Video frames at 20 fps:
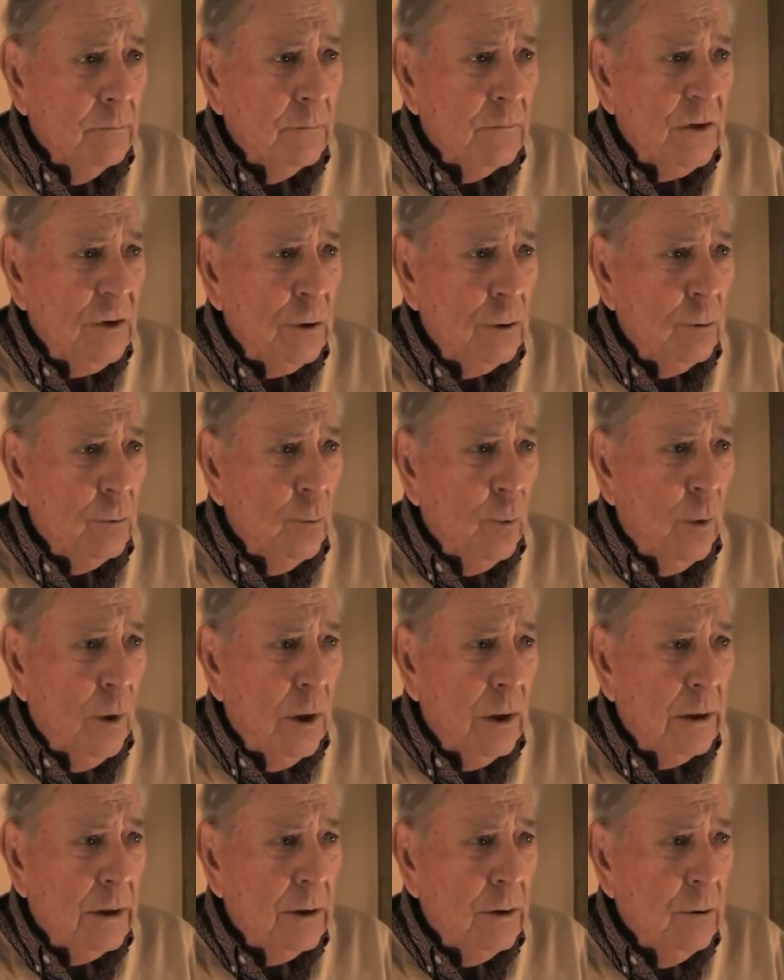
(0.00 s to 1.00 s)
you could
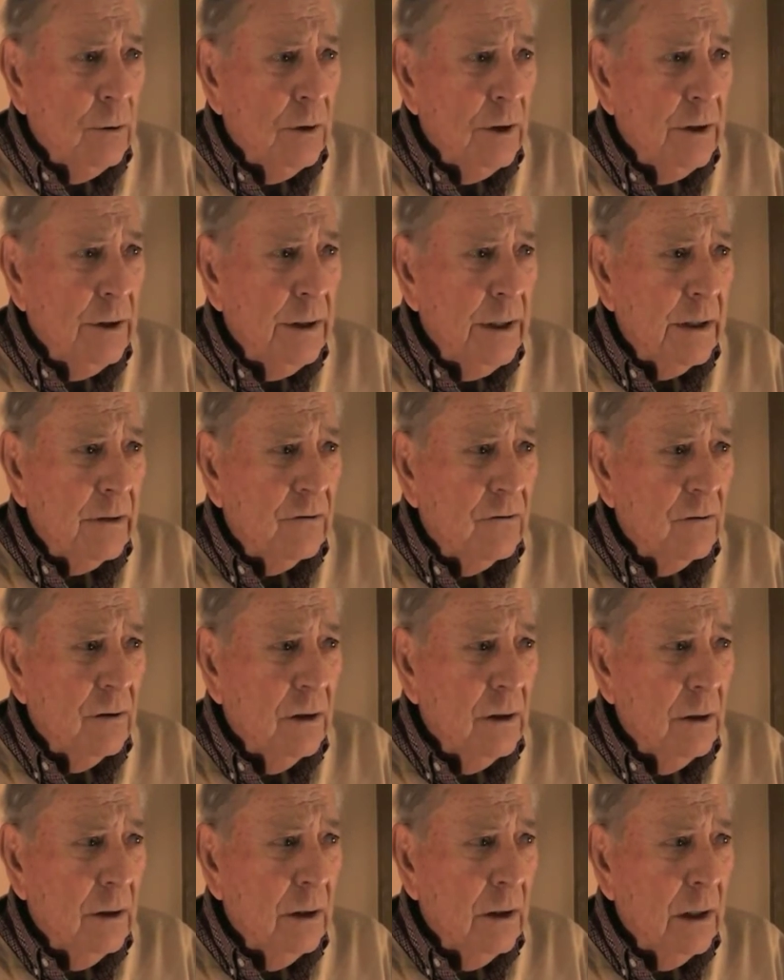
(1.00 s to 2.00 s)
walk to the next
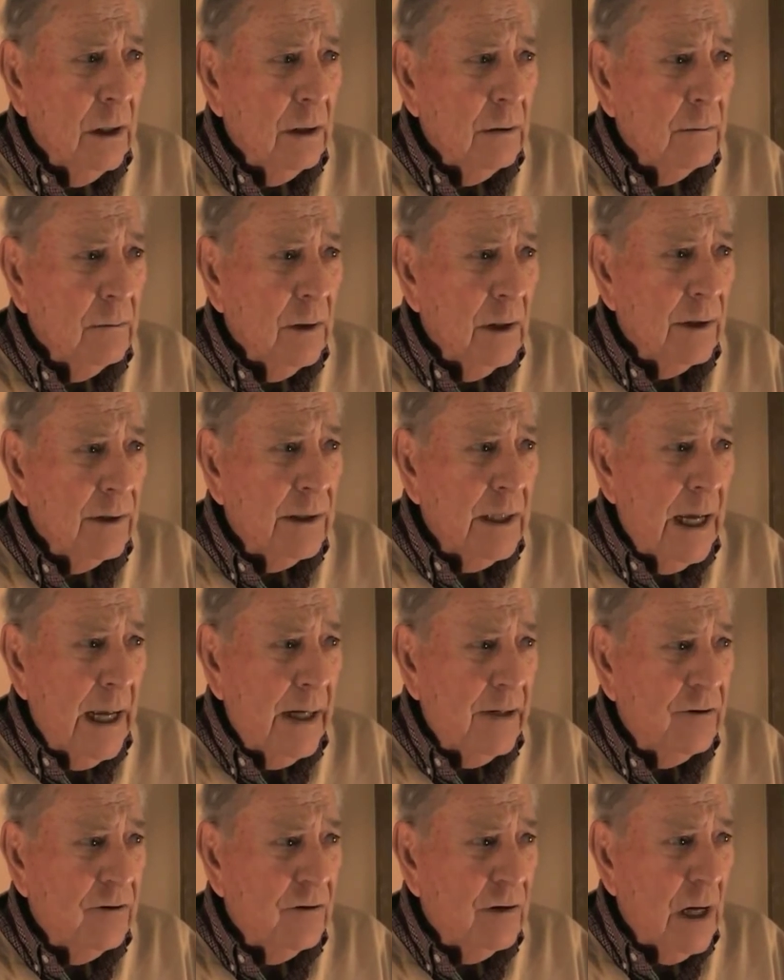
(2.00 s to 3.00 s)
little
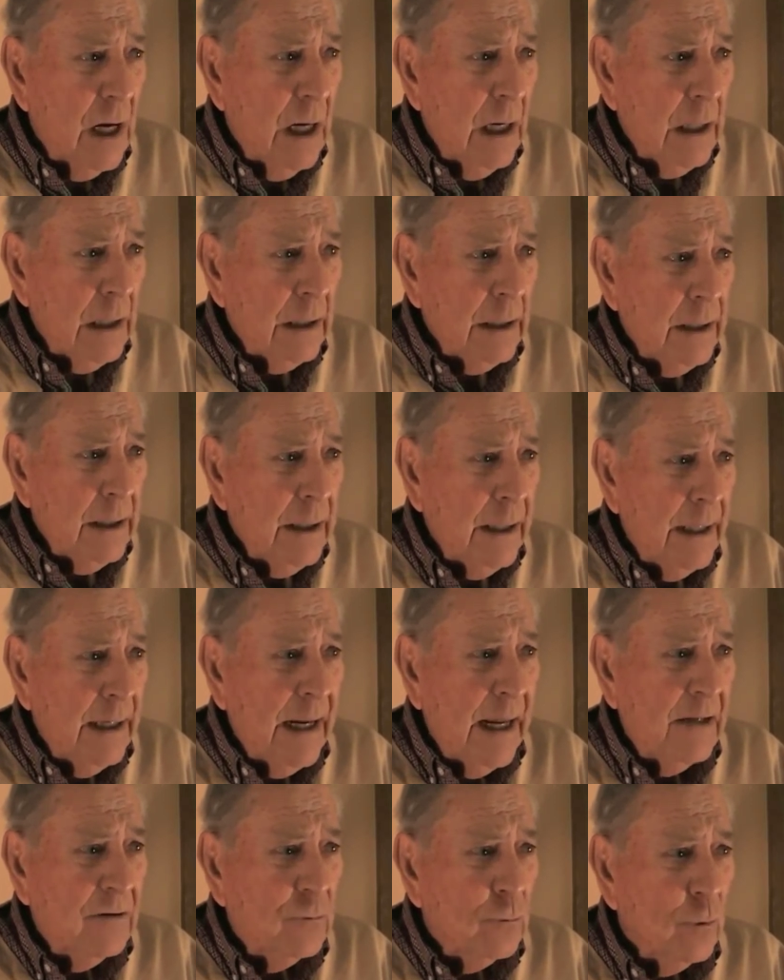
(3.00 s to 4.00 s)
attached island, and
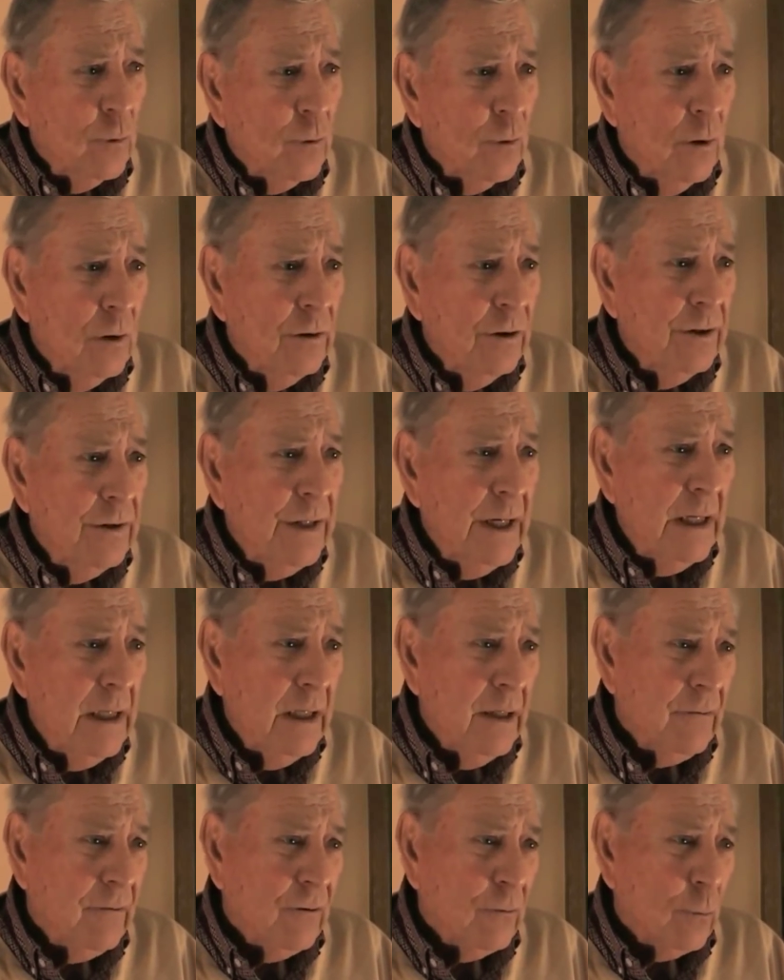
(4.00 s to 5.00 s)
that's where all the
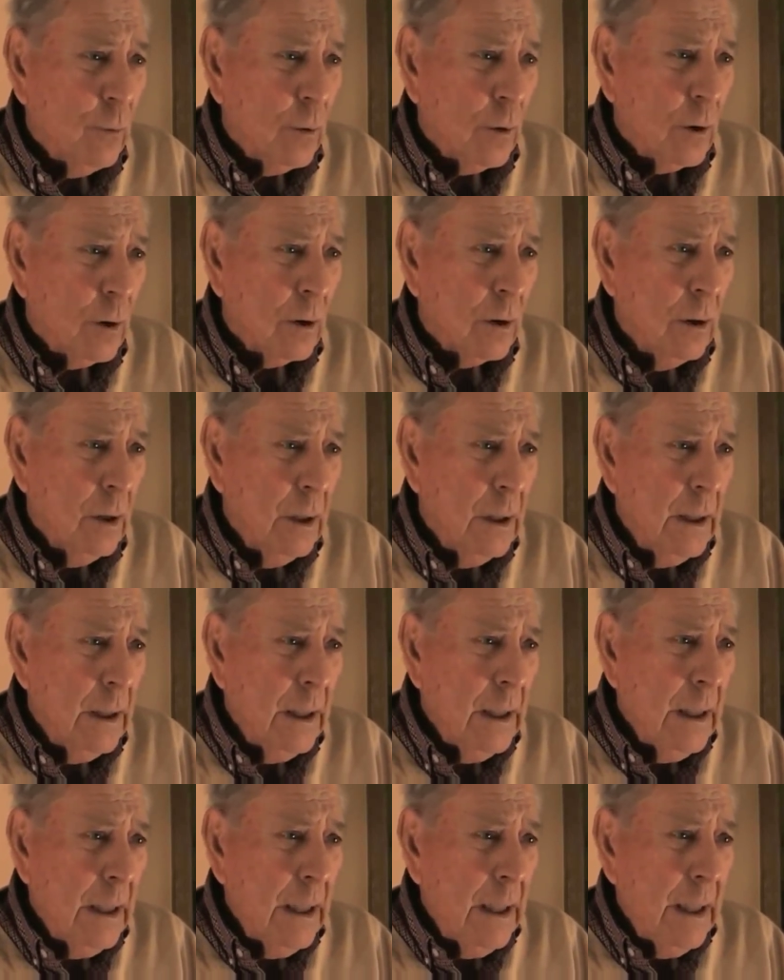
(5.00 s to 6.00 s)
natives were.
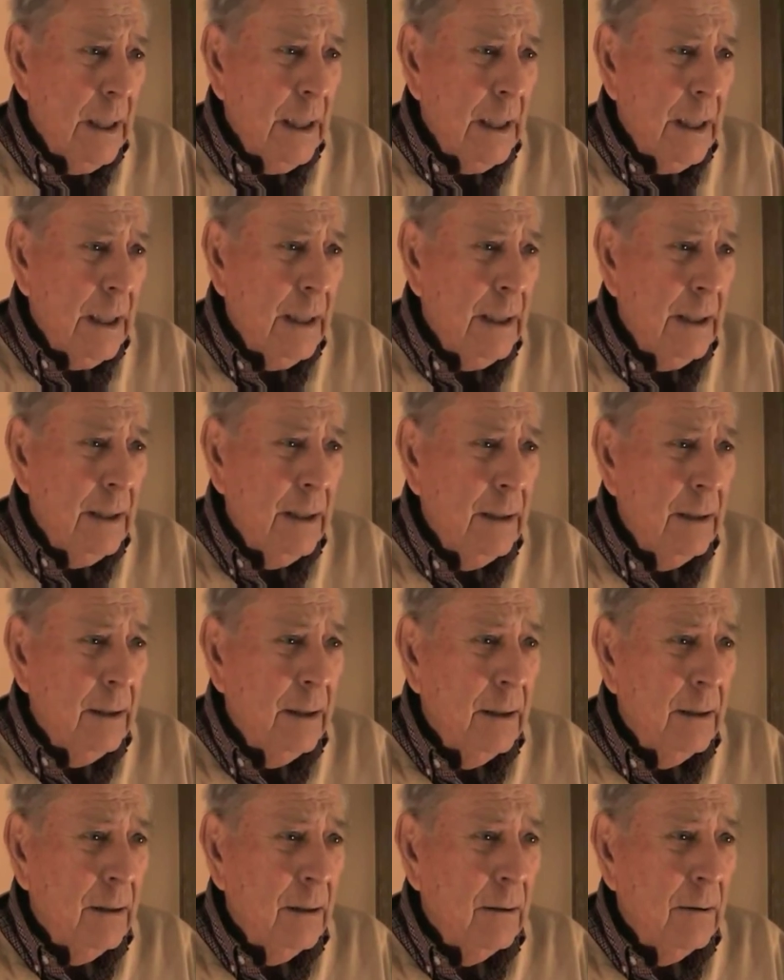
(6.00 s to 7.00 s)
And
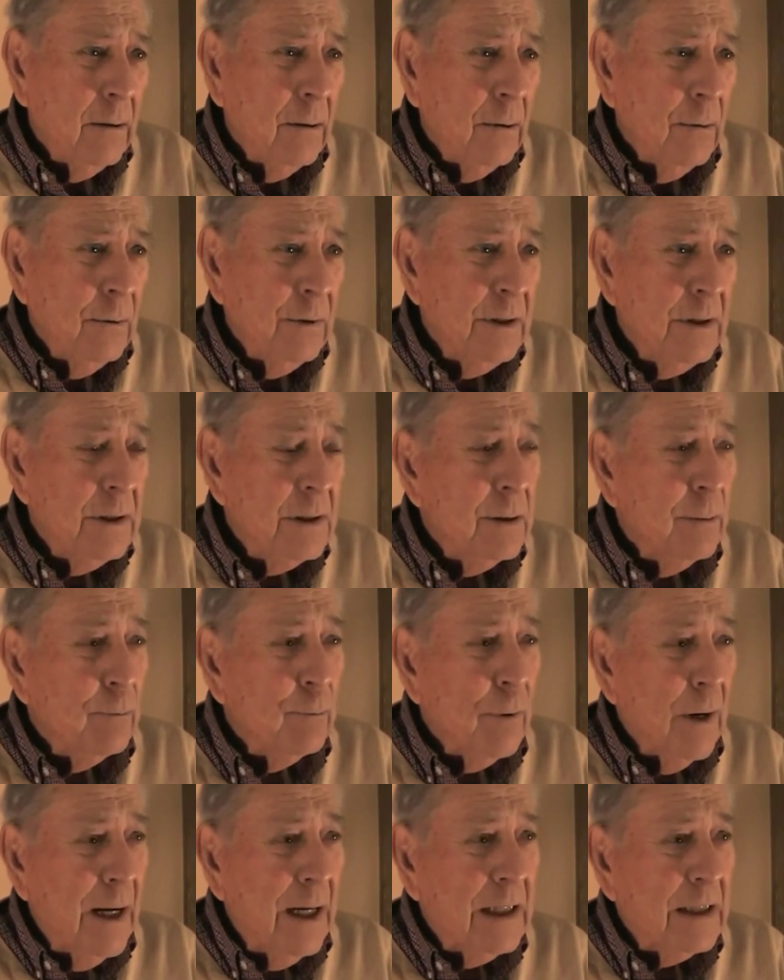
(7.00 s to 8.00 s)
it always
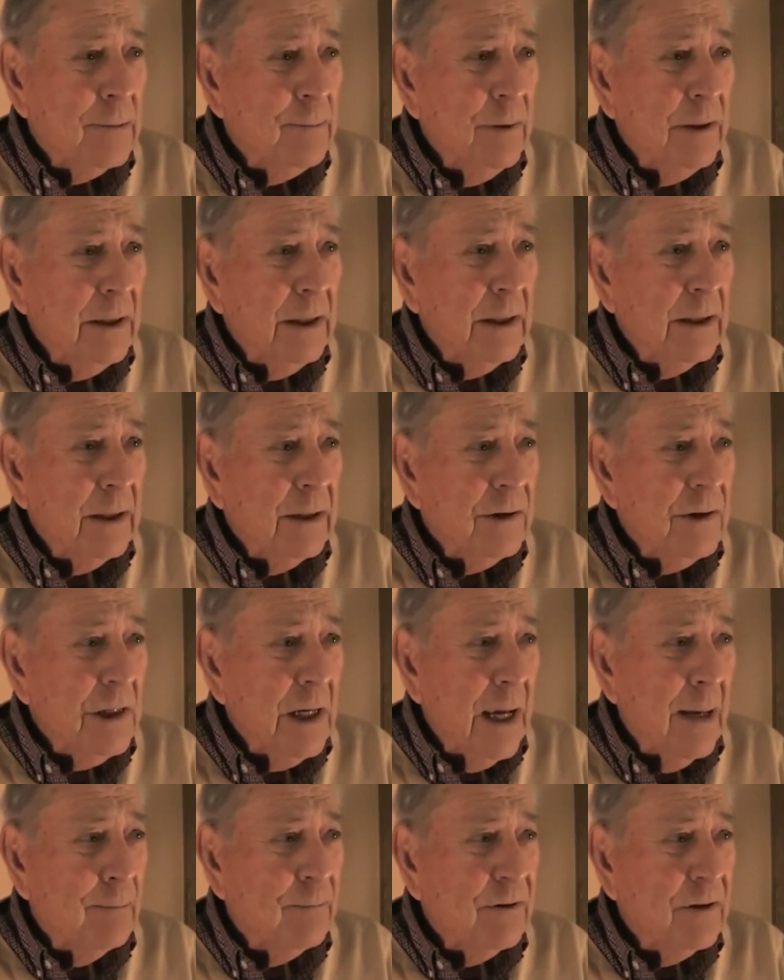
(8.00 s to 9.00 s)
surprised me that the
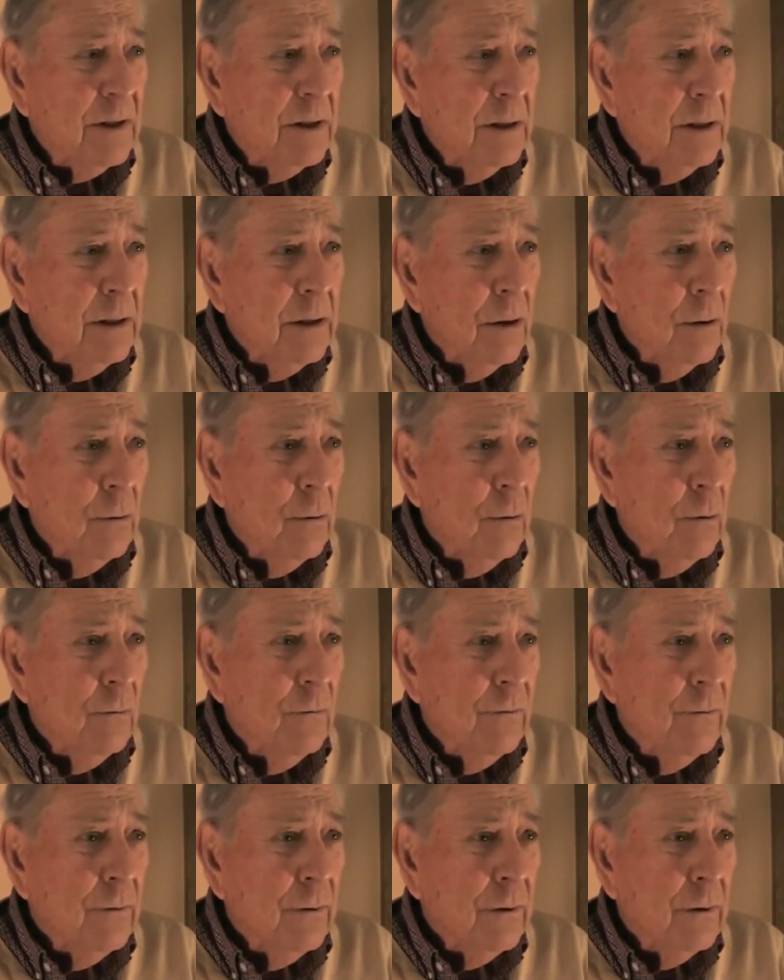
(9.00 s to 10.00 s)
Japs didn't go
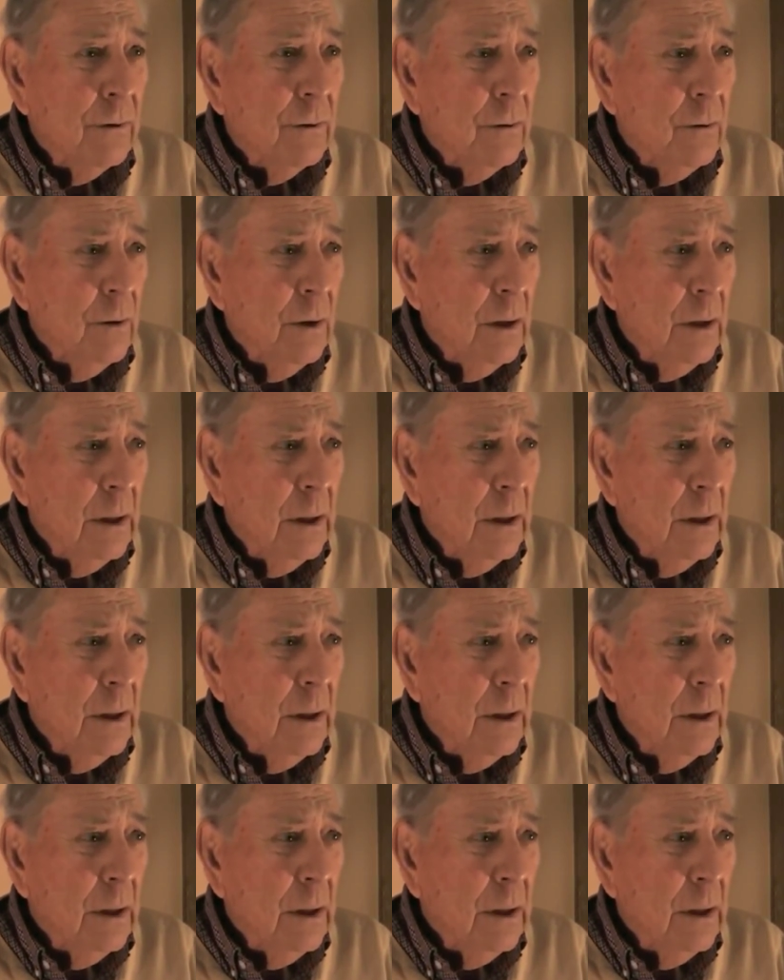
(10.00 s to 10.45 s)
over to